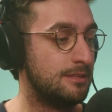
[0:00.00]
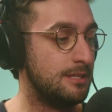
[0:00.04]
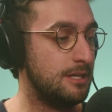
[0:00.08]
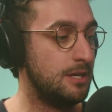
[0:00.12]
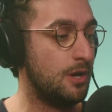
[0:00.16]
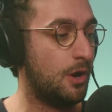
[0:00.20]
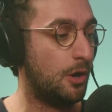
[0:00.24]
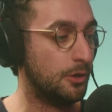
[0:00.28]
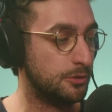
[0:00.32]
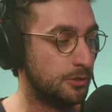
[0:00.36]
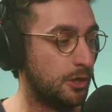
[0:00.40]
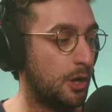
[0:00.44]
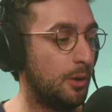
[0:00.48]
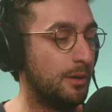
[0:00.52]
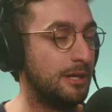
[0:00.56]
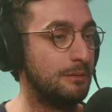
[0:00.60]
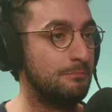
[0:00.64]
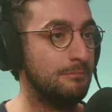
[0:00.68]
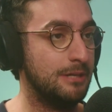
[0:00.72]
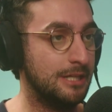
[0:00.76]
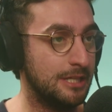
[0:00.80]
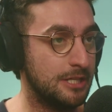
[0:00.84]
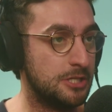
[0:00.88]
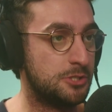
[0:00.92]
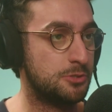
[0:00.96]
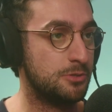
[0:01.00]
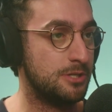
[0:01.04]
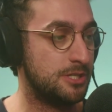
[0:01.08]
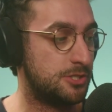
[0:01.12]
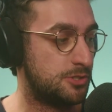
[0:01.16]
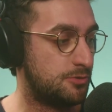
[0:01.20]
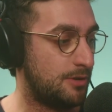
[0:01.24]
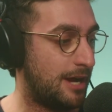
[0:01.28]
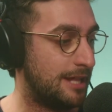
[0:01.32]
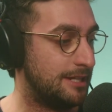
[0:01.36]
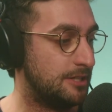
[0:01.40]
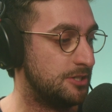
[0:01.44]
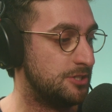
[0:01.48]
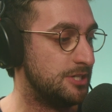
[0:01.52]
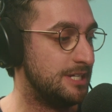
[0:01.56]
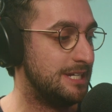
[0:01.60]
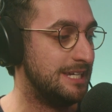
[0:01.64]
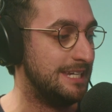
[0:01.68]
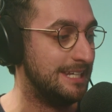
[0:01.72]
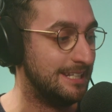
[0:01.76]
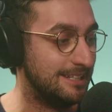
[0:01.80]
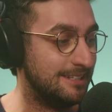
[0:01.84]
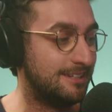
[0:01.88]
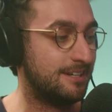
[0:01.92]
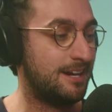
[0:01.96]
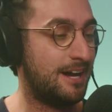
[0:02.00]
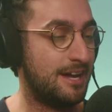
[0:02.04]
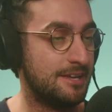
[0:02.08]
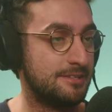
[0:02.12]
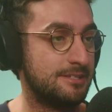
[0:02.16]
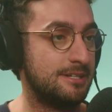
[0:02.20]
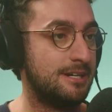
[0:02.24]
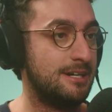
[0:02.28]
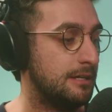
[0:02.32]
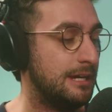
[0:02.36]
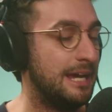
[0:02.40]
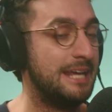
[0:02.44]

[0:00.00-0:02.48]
the ongoing military strategy in Gaza.